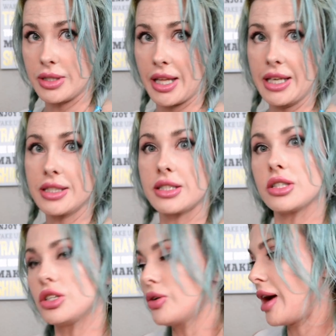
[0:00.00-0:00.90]
lights,
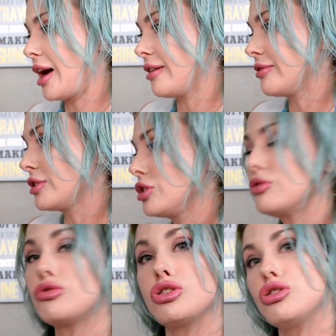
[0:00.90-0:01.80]
you have
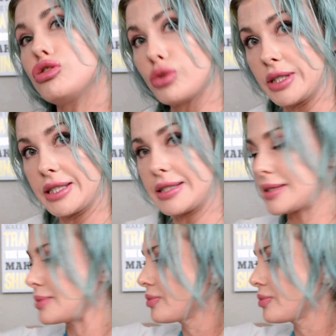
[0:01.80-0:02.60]
two choices.